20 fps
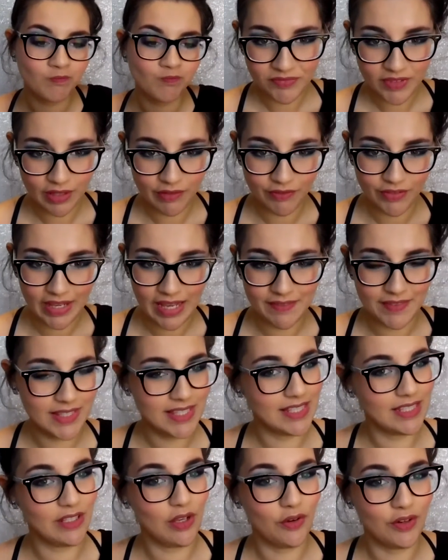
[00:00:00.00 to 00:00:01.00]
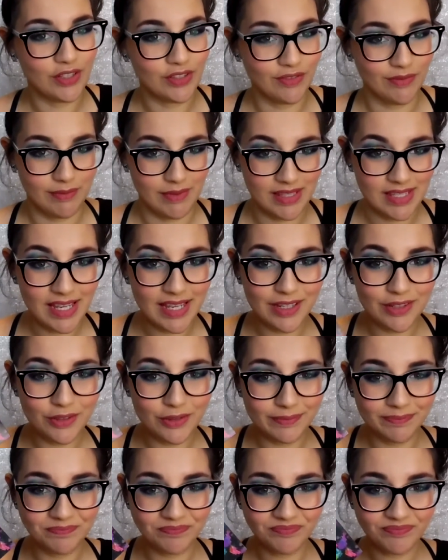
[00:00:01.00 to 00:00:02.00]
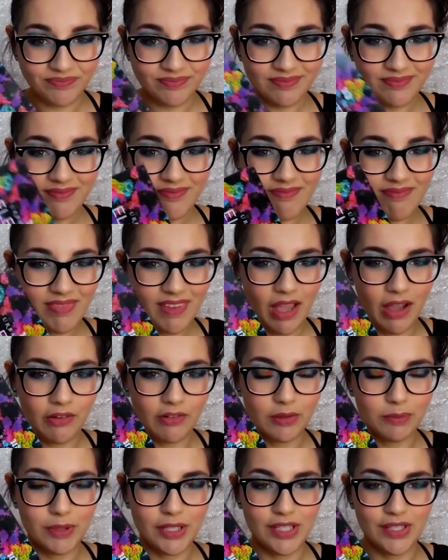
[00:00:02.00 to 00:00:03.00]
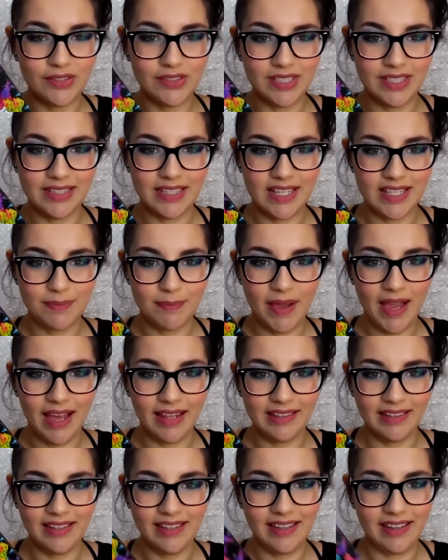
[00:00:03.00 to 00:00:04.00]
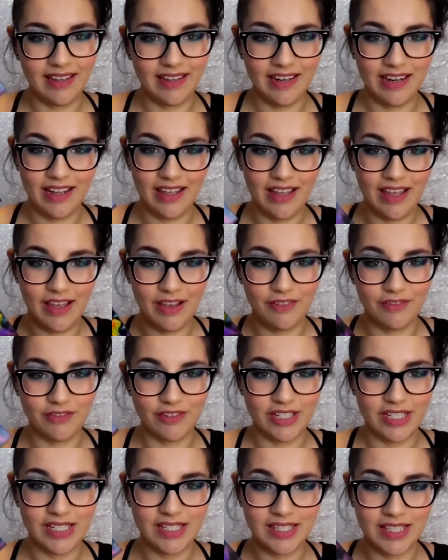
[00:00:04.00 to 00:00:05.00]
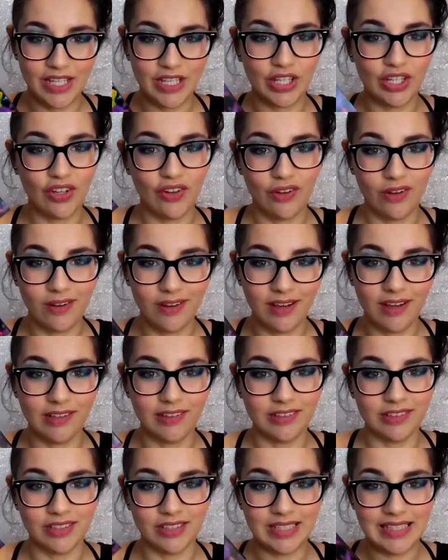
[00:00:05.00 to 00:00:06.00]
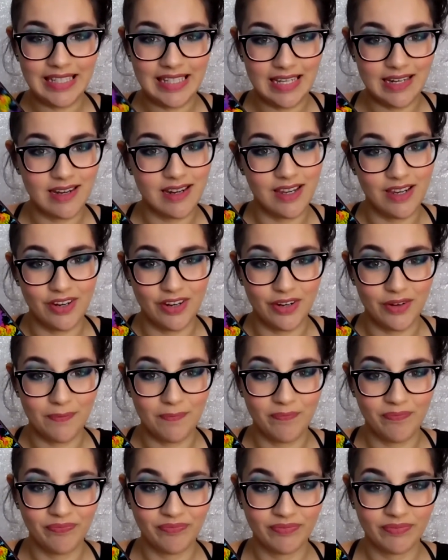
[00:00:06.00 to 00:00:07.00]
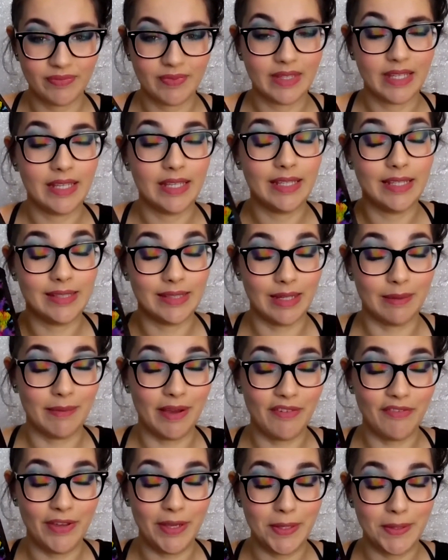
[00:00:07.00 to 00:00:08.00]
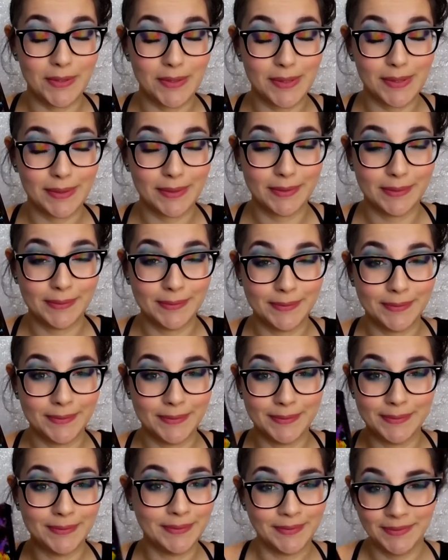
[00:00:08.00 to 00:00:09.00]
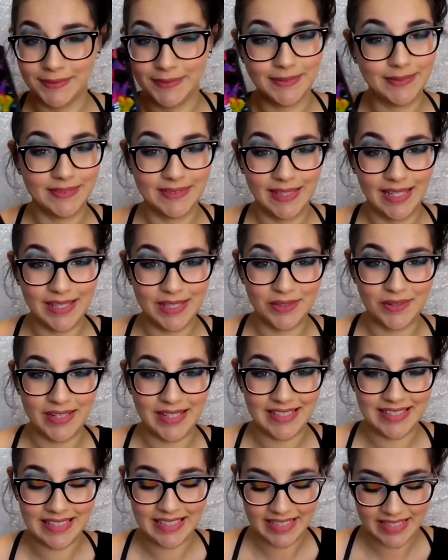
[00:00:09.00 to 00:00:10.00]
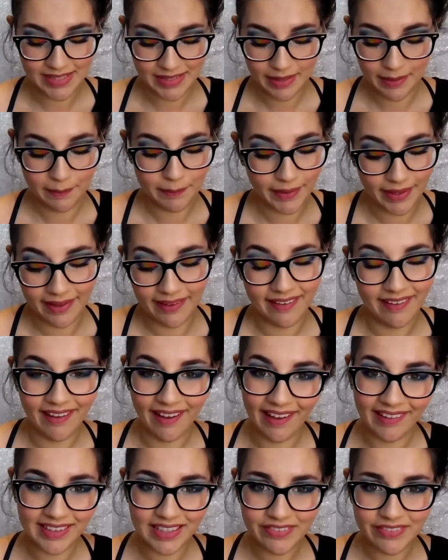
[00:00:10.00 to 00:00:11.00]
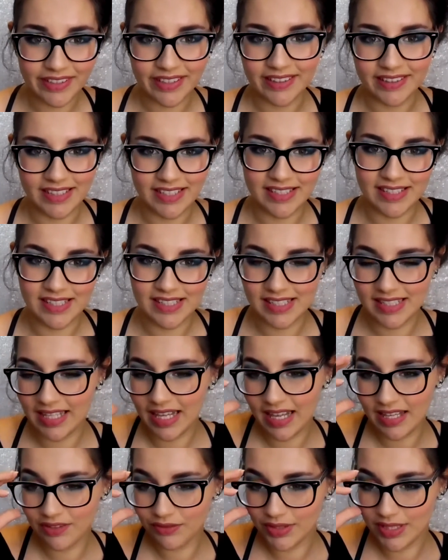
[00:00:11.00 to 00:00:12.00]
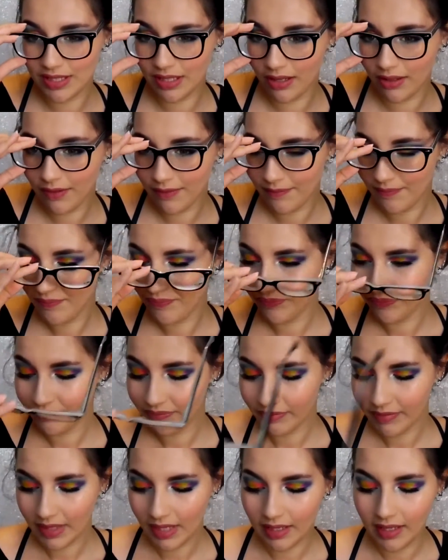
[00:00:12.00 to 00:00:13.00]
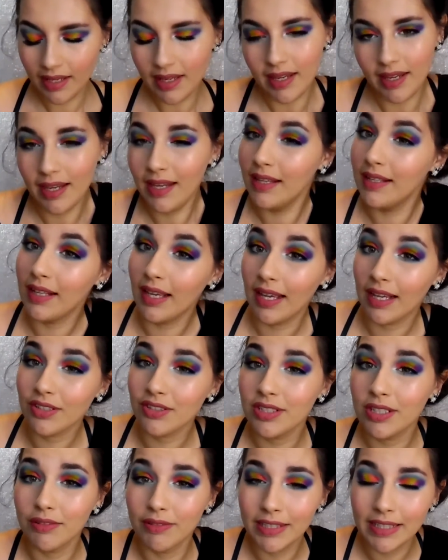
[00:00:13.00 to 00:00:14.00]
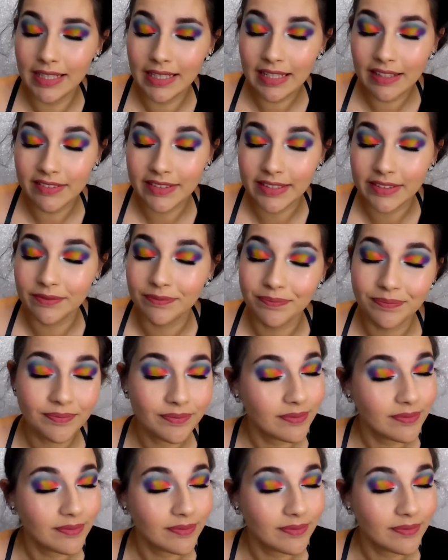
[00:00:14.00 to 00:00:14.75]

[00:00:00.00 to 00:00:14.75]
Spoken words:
if you haven't noticed from the title, I will be using this palette, and every single color in here is on my face. It's craziness, but I love it. This is the end result, and I actually really love it.